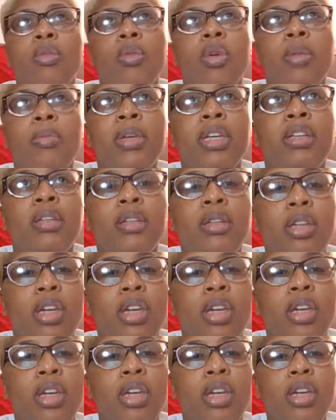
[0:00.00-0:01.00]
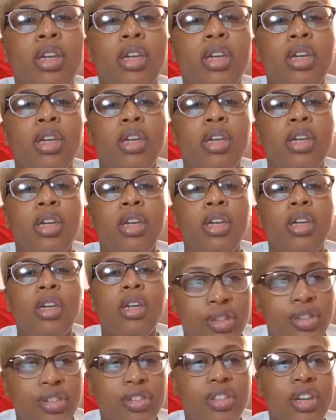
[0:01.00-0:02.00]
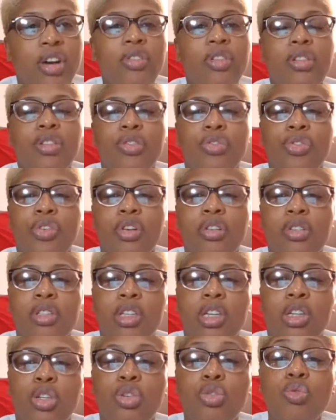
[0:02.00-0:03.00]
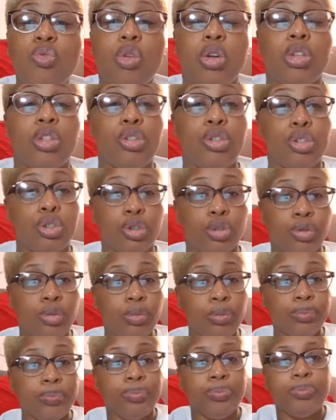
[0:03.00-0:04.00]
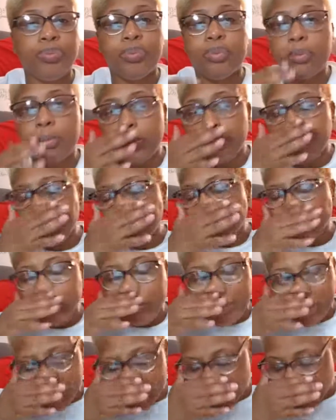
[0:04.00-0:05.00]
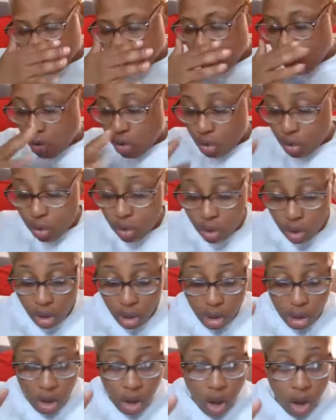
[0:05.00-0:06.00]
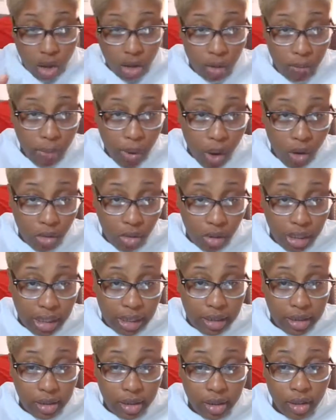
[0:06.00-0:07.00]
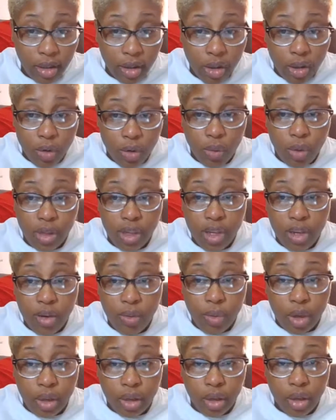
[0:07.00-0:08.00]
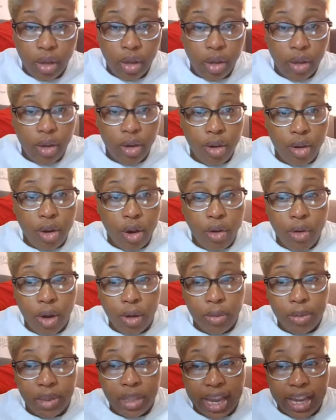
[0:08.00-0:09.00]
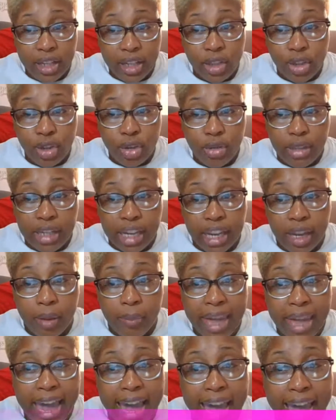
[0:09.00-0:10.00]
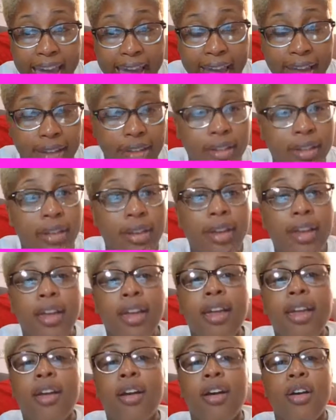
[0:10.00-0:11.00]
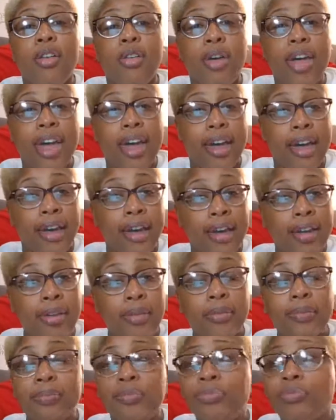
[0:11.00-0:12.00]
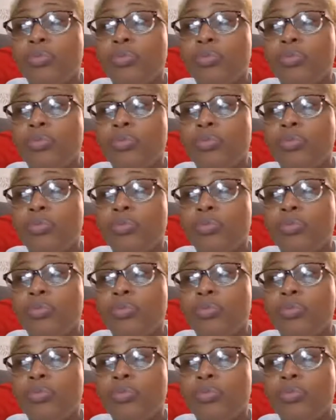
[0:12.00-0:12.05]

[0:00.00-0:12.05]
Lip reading: Women, keep your hands to yourself, because the first thing you want to do is go call the police when he want to go upside your damn head. Okay?